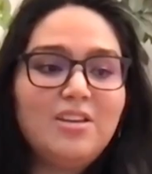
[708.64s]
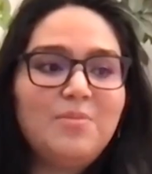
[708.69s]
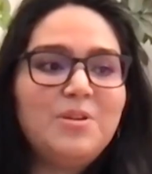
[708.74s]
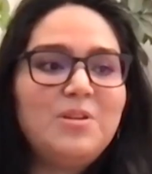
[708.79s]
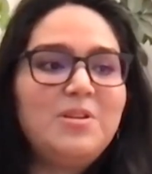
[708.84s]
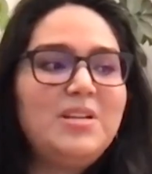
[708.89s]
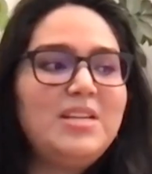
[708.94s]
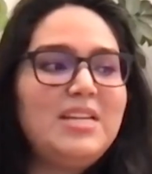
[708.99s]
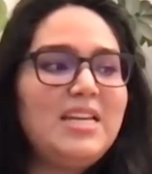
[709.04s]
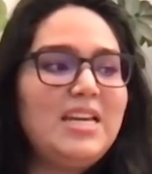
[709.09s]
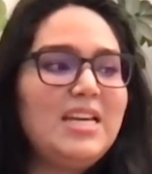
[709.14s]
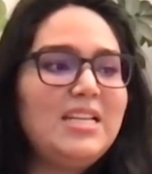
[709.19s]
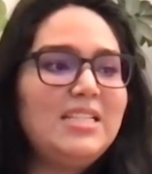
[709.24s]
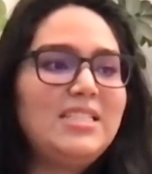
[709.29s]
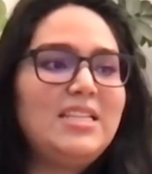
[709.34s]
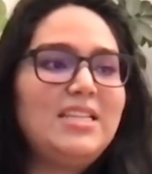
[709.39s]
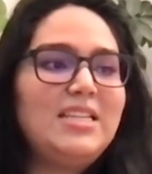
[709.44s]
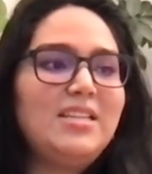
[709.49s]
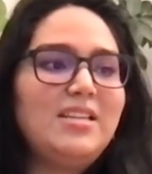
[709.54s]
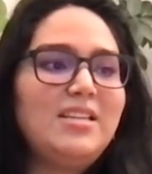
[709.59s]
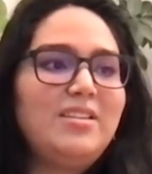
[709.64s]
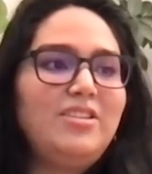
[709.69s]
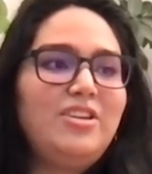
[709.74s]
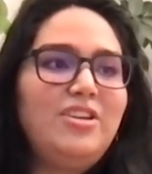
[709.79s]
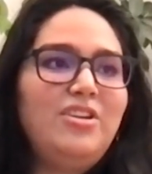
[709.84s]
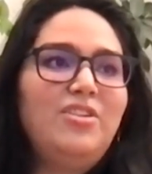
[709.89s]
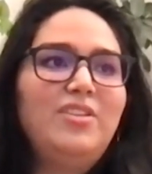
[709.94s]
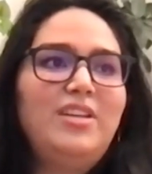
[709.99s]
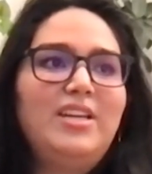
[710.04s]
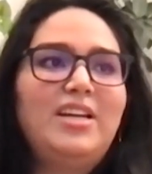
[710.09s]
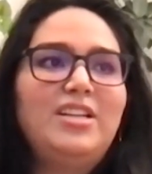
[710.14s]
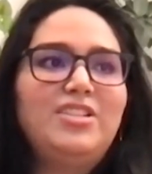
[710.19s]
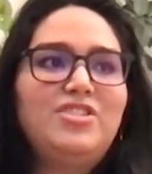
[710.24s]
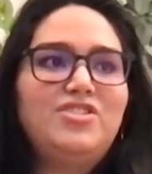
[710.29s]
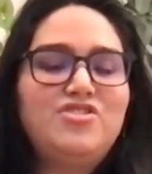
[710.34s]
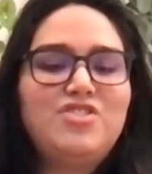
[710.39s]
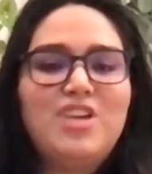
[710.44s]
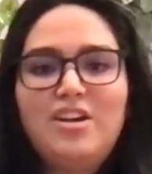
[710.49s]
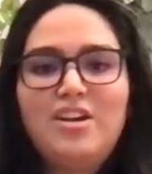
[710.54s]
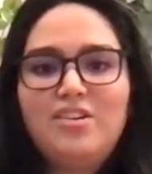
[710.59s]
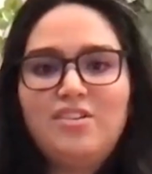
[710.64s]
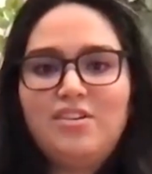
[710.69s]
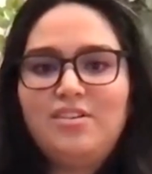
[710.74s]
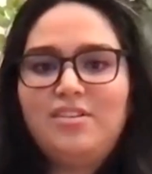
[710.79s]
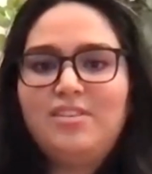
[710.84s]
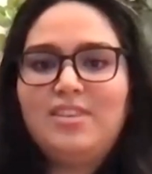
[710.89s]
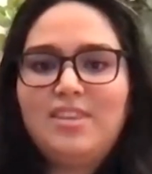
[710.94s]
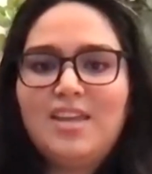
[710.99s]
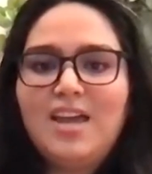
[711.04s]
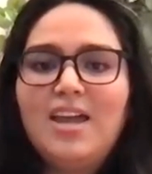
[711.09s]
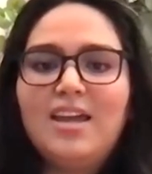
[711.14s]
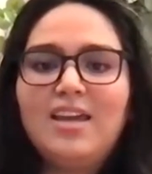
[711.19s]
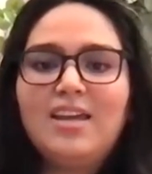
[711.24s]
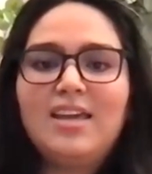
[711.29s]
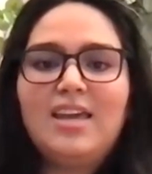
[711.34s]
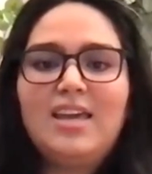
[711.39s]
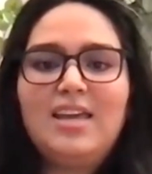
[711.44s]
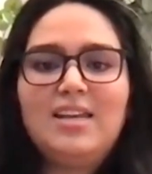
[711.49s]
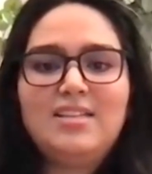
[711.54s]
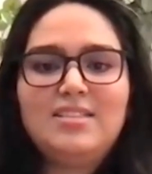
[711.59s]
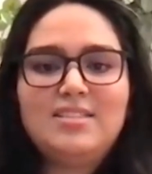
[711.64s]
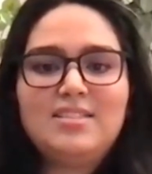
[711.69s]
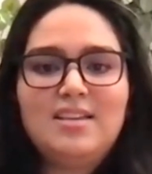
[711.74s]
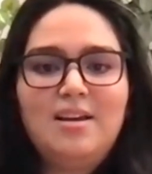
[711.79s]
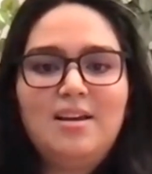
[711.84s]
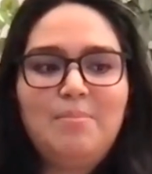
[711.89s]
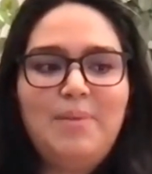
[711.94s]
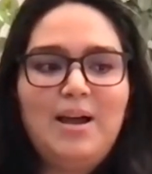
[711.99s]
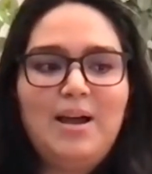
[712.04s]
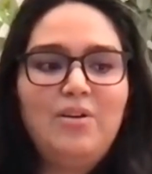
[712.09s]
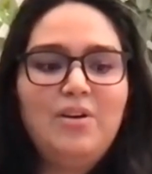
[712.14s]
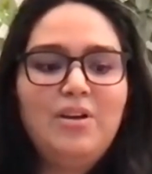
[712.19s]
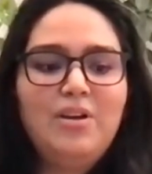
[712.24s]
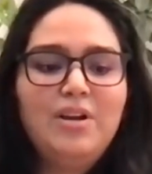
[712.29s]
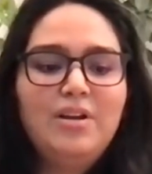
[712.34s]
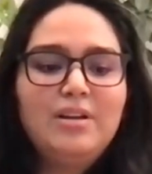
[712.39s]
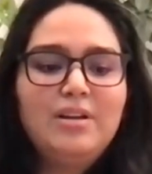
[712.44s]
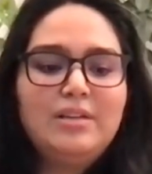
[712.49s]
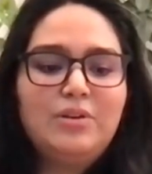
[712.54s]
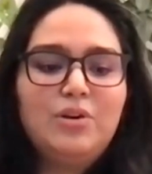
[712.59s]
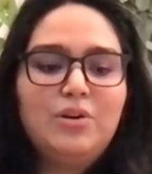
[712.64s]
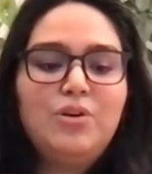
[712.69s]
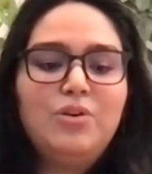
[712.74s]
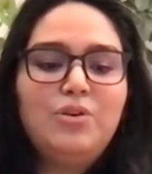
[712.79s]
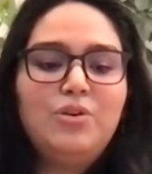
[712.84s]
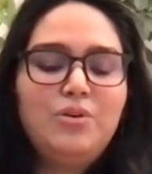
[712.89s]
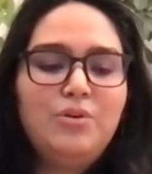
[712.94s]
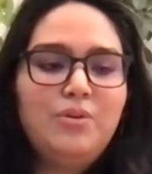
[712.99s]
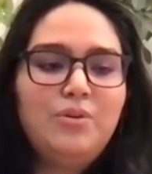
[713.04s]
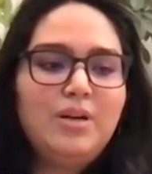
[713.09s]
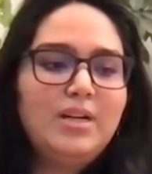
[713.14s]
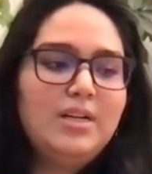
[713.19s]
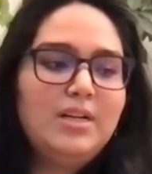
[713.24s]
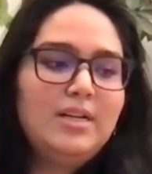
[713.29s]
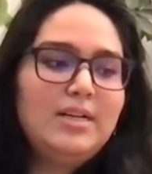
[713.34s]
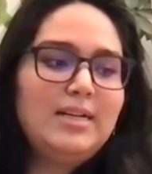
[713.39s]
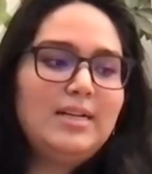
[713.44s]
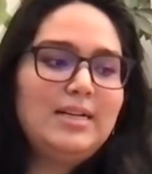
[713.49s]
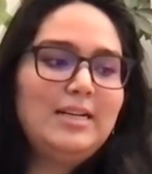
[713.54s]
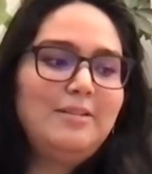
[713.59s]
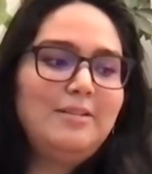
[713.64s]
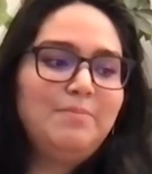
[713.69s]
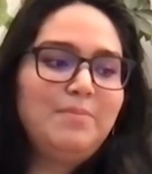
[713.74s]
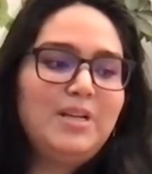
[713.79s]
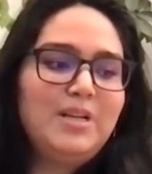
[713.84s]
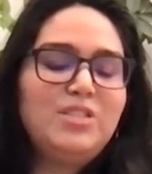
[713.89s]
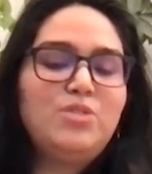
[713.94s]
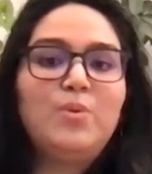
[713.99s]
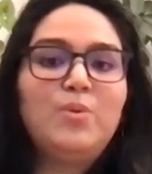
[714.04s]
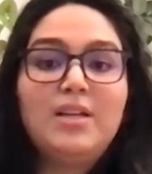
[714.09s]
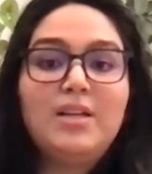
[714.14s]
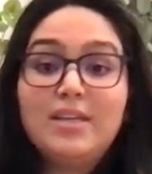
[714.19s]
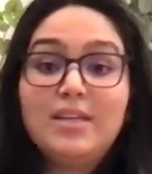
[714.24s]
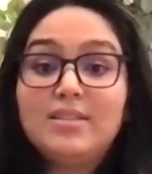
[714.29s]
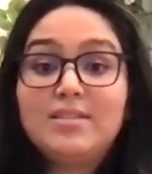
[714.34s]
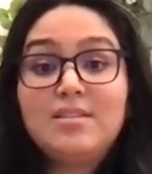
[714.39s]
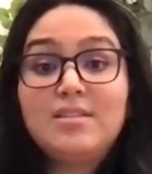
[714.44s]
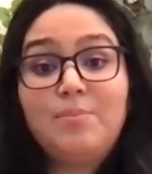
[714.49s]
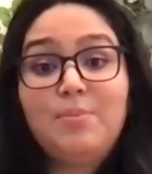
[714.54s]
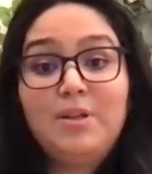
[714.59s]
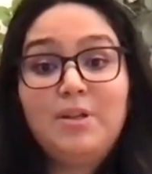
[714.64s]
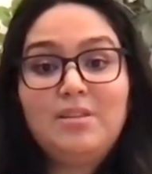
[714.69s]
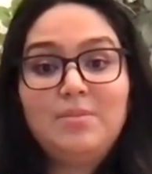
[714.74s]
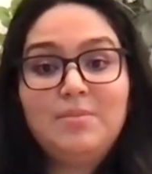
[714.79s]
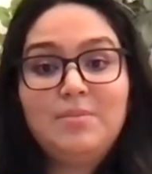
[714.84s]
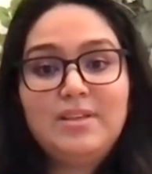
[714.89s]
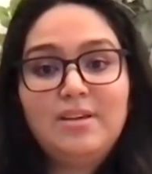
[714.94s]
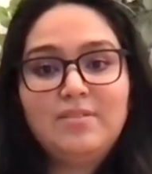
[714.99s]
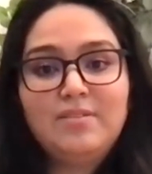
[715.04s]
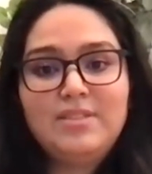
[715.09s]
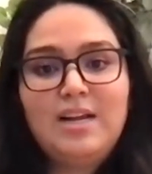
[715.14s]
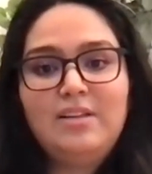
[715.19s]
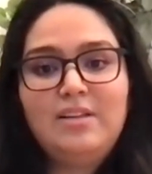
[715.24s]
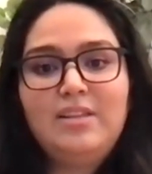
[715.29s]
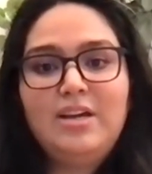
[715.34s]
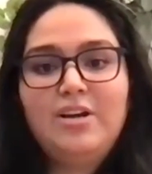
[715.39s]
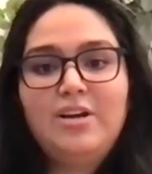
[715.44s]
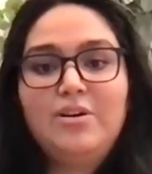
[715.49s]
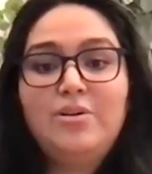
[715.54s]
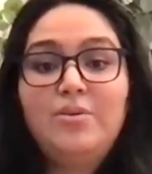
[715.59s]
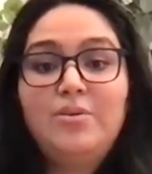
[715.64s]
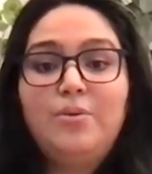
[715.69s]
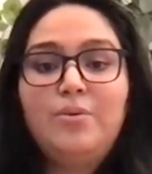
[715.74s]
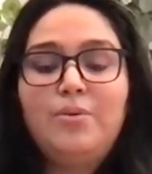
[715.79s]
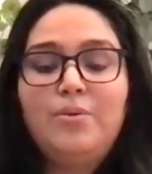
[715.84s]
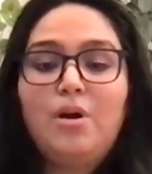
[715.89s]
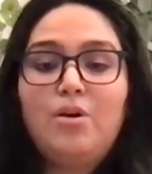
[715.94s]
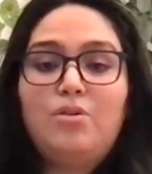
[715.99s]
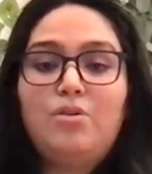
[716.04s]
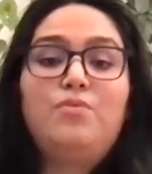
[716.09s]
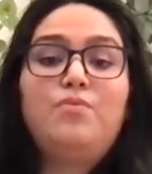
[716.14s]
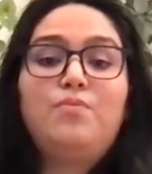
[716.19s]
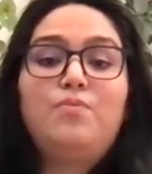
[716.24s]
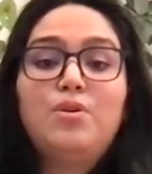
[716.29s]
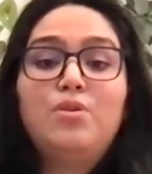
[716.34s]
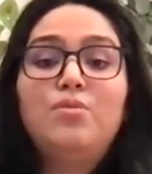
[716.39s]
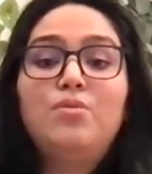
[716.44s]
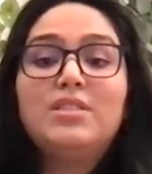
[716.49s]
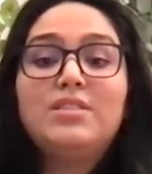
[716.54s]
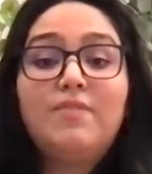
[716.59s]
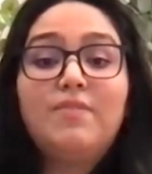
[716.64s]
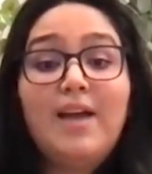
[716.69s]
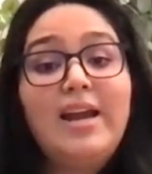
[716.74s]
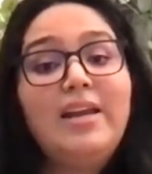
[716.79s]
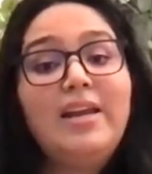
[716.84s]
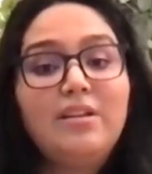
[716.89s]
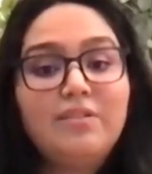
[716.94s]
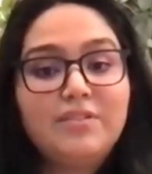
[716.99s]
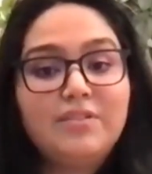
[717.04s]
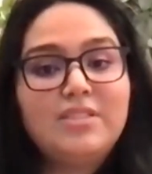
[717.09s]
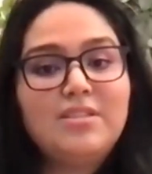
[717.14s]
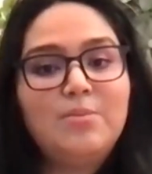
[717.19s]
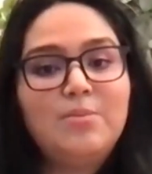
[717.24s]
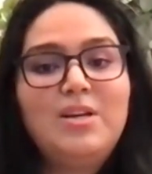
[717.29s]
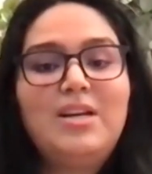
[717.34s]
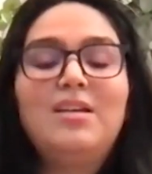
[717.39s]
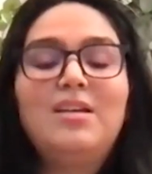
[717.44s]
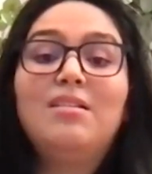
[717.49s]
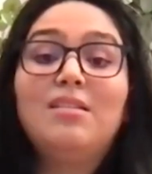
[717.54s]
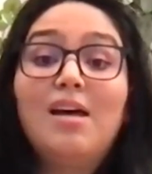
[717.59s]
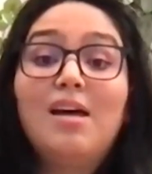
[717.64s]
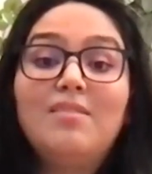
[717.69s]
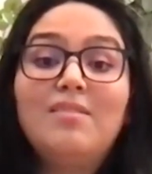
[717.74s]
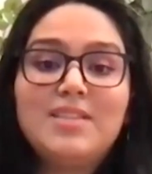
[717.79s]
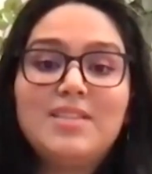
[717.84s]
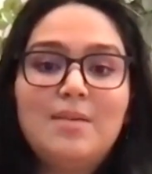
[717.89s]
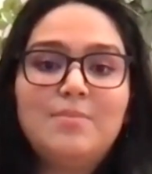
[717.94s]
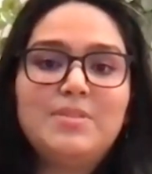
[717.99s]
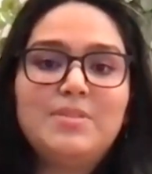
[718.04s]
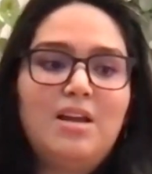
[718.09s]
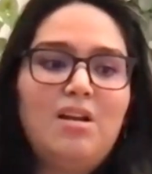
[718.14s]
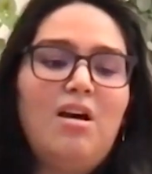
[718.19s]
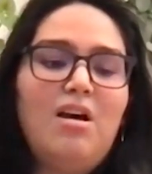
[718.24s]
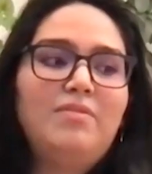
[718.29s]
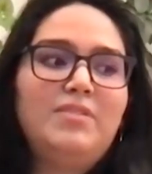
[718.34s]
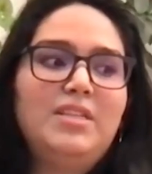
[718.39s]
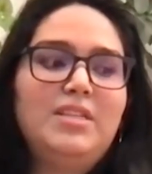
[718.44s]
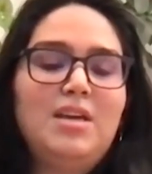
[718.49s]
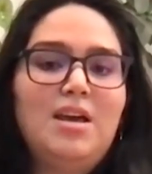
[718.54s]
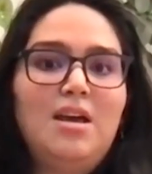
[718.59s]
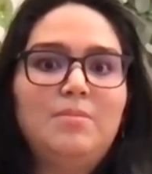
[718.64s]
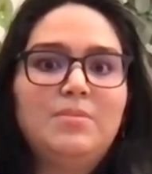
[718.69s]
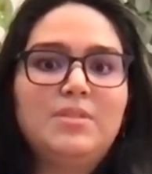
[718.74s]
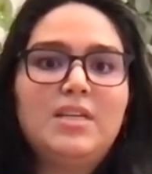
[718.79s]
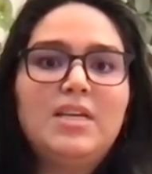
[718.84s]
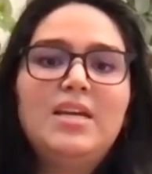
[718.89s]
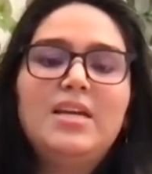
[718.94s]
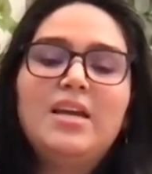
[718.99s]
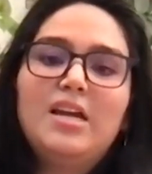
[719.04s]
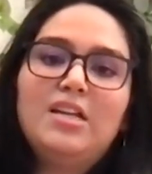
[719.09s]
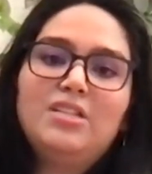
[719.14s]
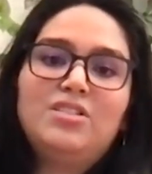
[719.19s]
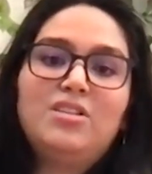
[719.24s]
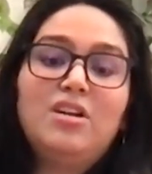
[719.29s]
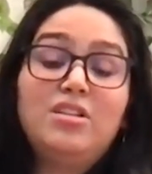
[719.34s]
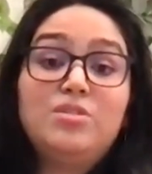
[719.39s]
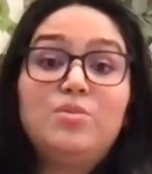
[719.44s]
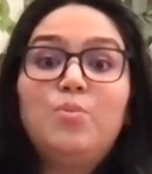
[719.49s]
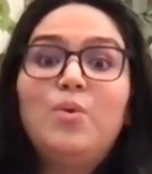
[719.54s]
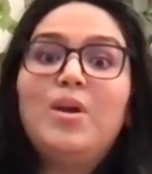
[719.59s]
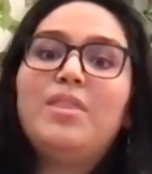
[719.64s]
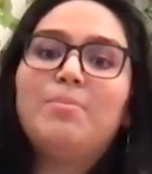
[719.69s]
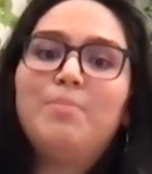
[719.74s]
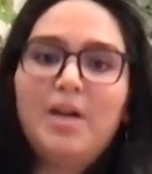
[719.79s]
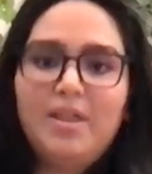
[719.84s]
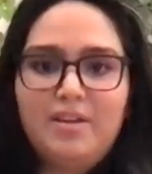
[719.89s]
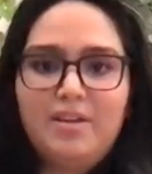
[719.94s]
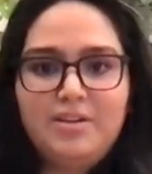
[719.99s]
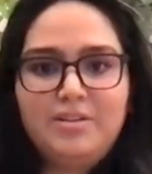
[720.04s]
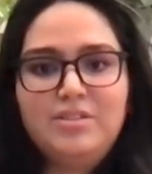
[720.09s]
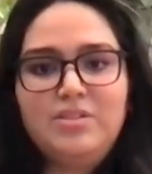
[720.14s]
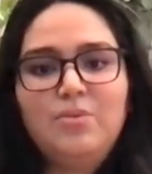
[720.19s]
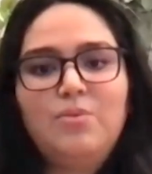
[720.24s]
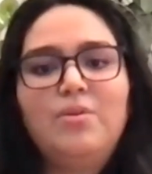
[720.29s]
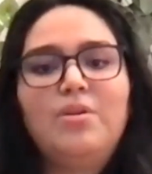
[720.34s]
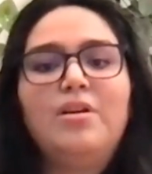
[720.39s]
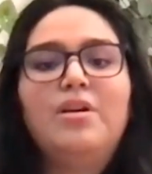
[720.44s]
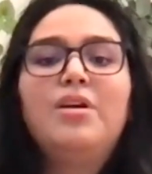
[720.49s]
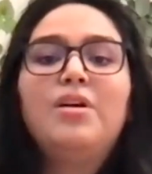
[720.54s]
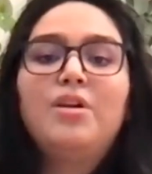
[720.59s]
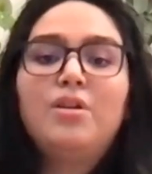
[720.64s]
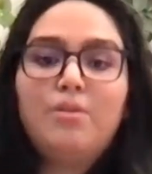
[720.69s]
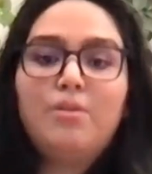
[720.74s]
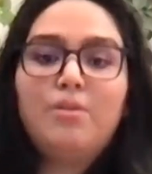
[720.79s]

community isn't, you know, like a gendered thing. It is about who um, is willing to put themselves out there, who who is fighting for someone. And a lot of times that often comes and starts with mothers or